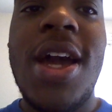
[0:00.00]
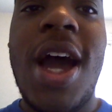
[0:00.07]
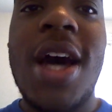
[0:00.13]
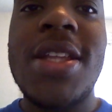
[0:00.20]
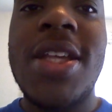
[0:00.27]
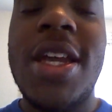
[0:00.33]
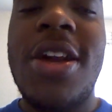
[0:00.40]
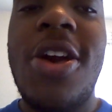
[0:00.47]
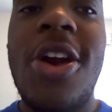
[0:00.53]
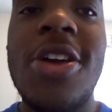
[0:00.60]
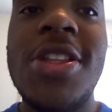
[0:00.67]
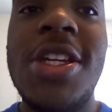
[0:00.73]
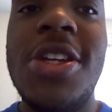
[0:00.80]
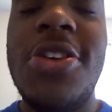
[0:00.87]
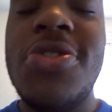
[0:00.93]
I like
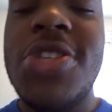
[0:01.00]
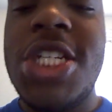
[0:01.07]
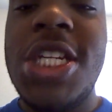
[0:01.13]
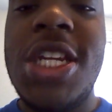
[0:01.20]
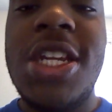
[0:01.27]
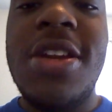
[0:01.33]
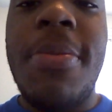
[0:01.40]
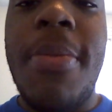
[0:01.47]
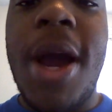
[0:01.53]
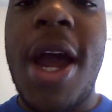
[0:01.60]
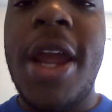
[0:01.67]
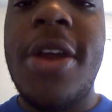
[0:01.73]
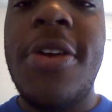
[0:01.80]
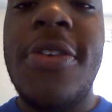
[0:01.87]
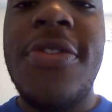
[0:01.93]
Carly. No, she need to
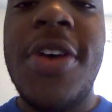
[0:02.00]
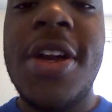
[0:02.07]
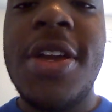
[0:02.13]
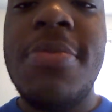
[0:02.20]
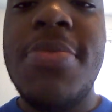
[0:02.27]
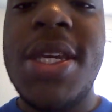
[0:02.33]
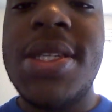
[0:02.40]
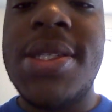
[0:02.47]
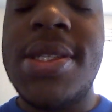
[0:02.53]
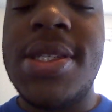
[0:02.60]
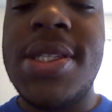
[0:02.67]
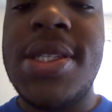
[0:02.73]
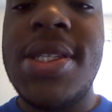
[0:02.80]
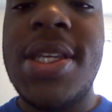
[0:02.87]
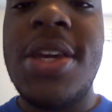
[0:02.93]
mind her fucking
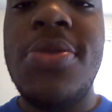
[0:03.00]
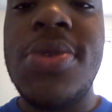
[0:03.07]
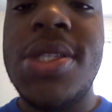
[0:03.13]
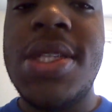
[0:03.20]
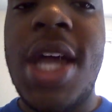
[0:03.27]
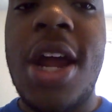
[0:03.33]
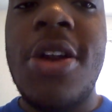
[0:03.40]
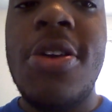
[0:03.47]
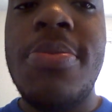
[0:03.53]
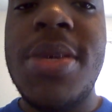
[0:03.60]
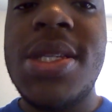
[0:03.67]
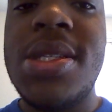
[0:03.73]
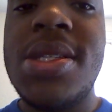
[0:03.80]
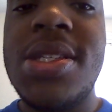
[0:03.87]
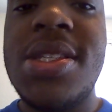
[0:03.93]
business. It was not her
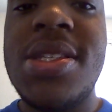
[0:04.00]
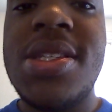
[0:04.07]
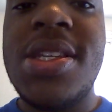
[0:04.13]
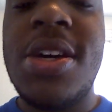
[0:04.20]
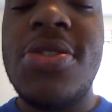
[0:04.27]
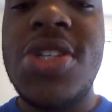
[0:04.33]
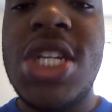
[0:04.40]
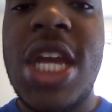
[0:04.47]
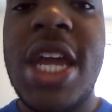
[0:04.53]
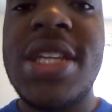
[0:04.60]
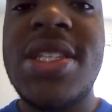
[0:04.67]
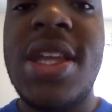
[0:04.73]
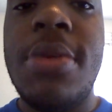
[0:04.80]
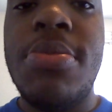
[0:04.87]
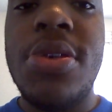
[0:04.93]
business to tell
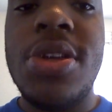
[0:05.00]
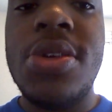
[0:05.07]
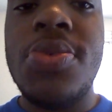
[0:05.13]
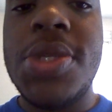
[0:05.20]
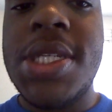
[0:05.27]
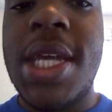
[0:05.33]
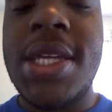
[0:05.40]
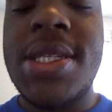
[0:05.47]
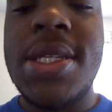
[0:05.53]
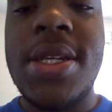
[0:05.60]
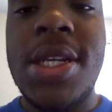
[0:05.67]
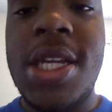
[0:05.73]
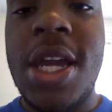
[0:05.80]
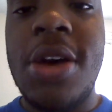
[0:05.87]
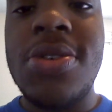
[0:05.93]
Jax that Brenda was at
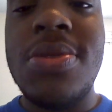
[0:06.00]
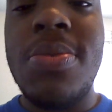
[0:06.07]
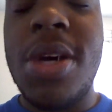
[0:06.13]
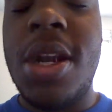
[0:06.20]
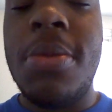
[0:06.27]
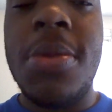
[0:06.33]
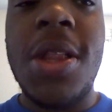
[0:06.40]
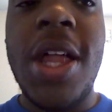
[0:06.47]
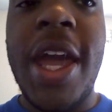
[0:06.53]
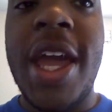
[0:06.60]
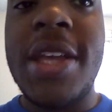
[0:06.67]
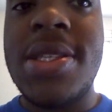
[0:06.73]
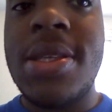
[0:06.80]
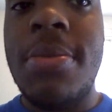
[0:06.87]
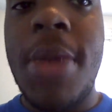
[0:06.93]
Sunny House, but I'm
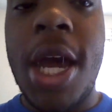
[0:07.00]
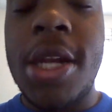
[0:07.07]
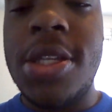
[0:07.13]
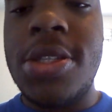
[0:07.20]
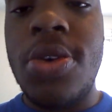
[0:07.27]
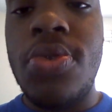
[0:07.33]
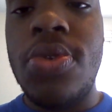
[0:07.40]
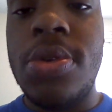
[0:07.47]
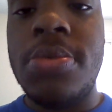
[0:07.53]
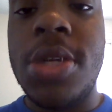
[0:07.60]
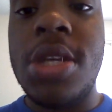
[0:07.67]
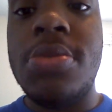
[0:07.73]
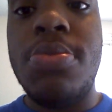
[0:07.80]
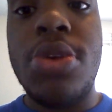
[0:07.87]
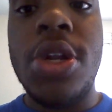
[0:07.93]
glad somebody told him,
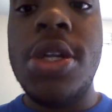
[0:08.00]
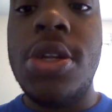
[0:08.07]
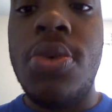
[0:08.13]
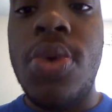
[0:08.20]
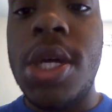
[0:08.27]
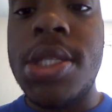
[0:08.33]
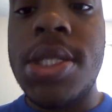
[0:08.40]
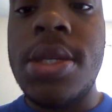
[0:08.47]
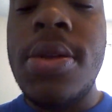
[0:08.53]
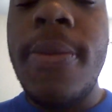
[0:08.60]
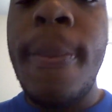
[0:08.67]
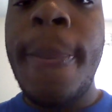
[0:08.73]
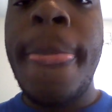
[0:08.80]
because Brenda wasn't.